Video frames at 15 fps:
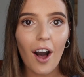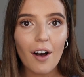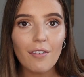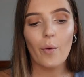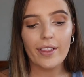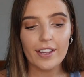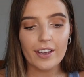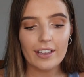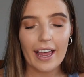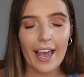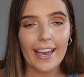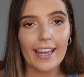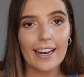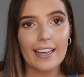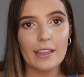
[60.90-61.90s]
off. Whether you
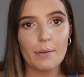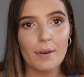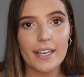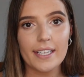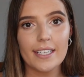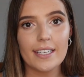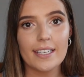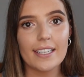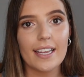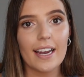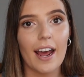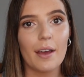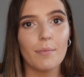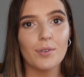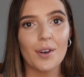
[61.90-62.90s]
like any of the pieces that
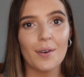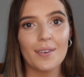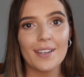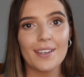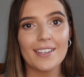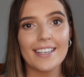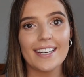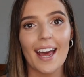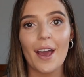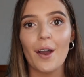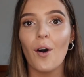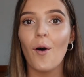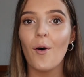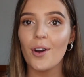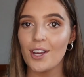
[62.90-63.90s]
I am showing you today
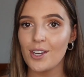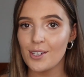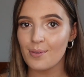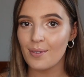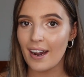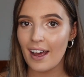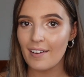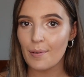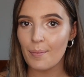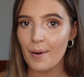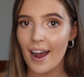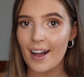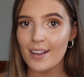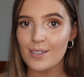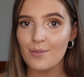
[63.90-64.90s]
or you just want to have a
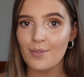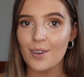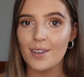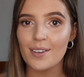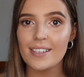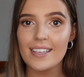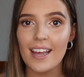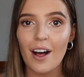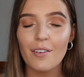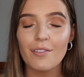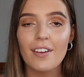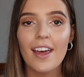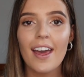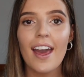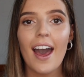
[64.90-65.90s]
browse for yourself,
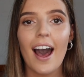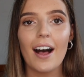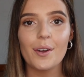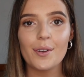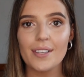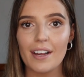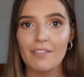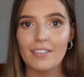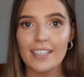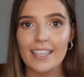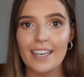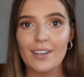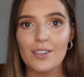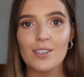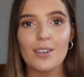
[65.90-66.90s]
I also have the
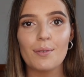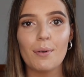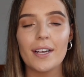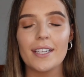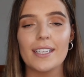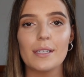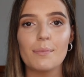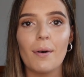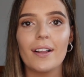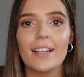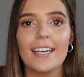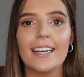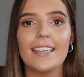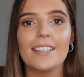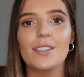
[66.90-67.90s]
link to Princess
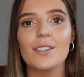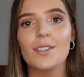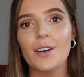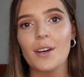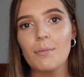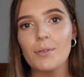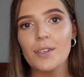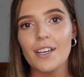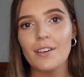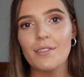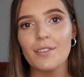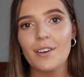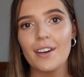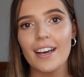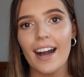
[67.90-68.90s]
Polly in the description
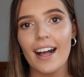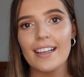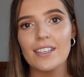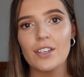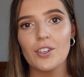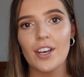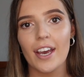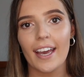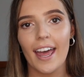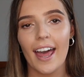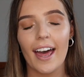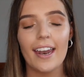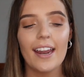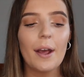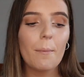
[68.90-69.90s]
for you guys to check
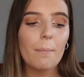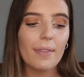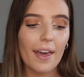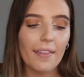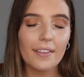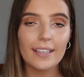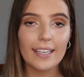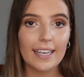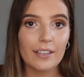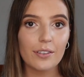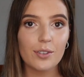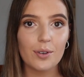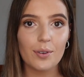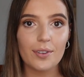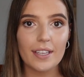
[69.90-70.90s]
out, and the
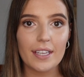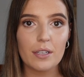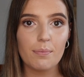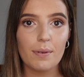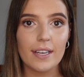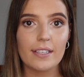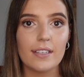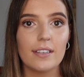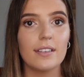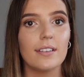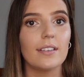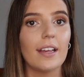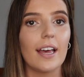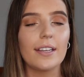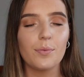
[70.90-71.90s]
links to all these
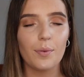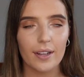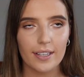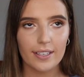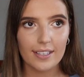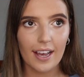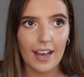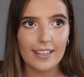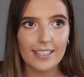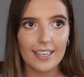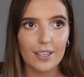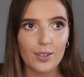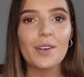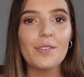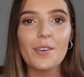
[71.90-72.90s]
pieces as well as
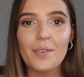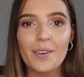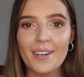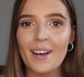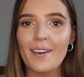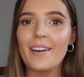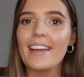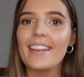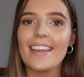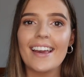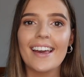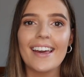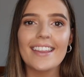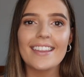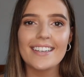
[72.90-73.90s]
sizing. So if you want to know
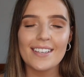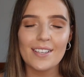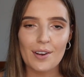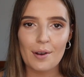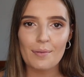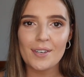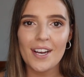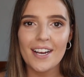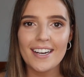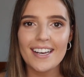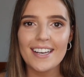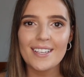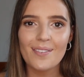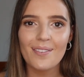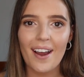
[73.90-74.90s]
anything, the description
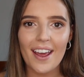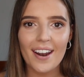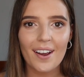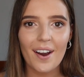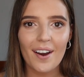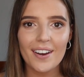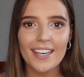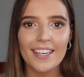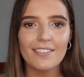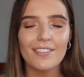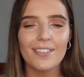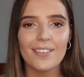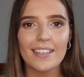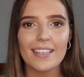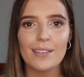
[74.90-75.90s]
is where to go
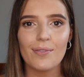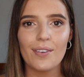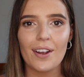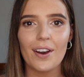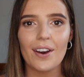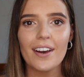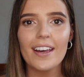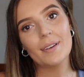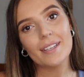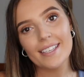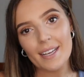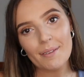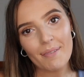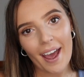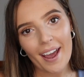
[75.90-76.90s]
for this video. But
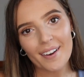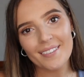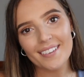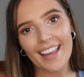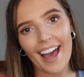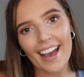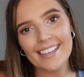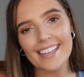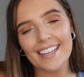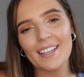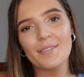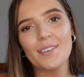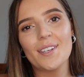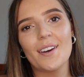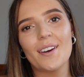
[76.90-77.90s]
sit back, relax, and
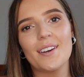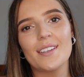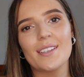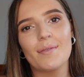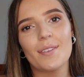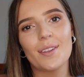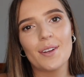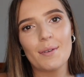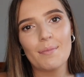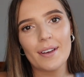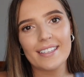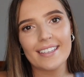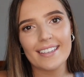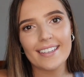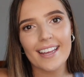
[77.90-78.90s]
let me show you some of the new
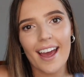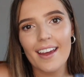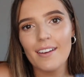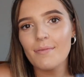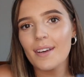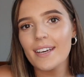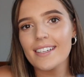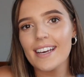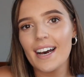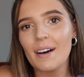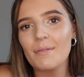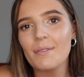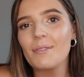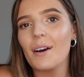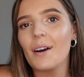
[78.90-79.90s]
pieces I have picked
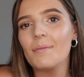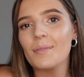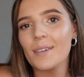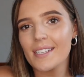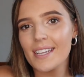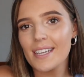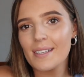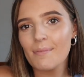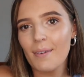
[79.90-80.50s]
up from Princess